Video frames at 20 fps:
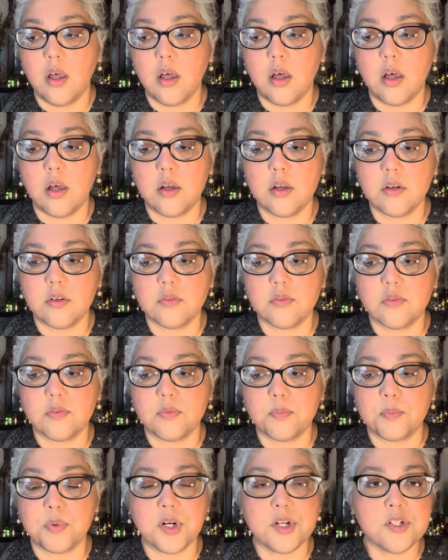of
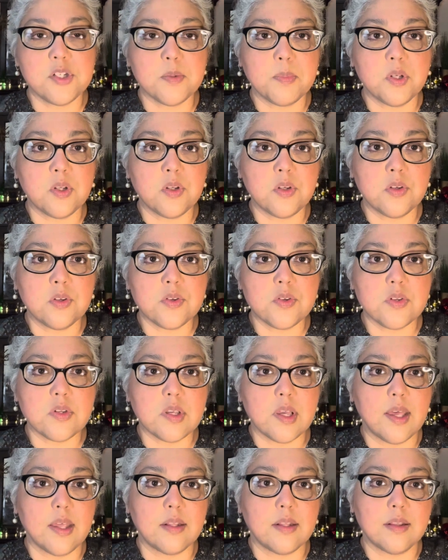printables
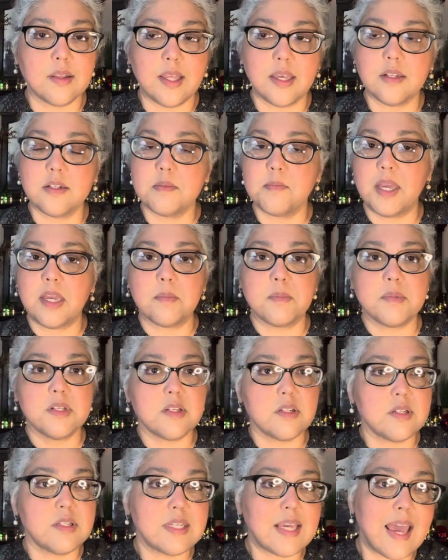and like make them
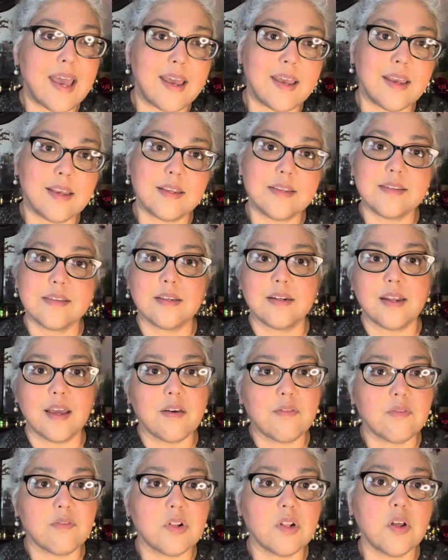into tags and
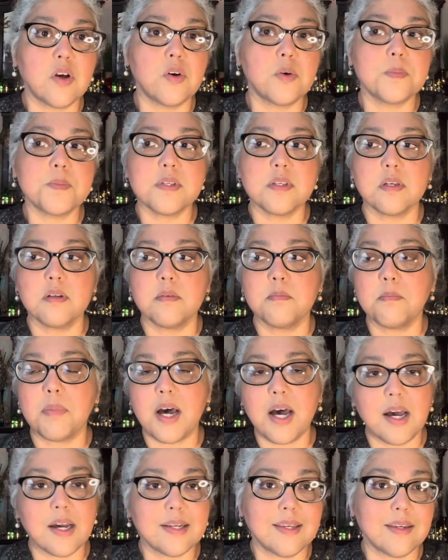envelopes and
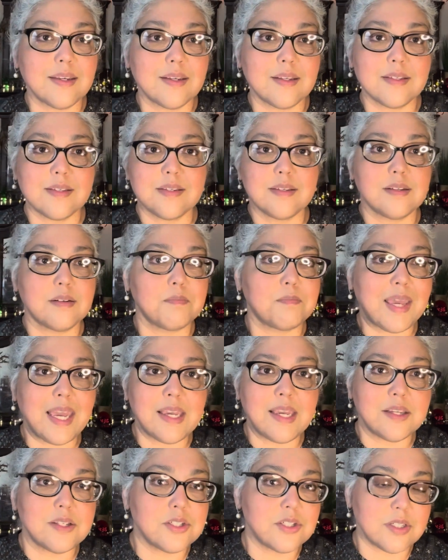pockets and
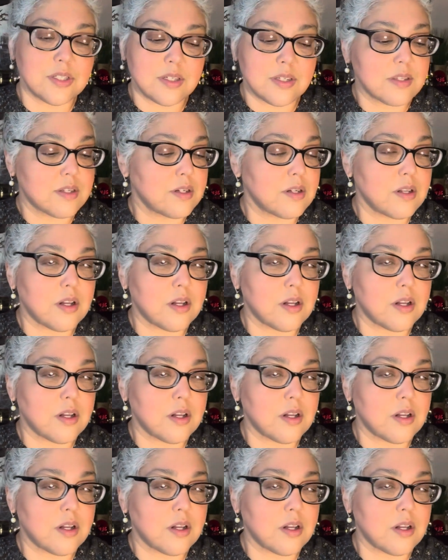pages and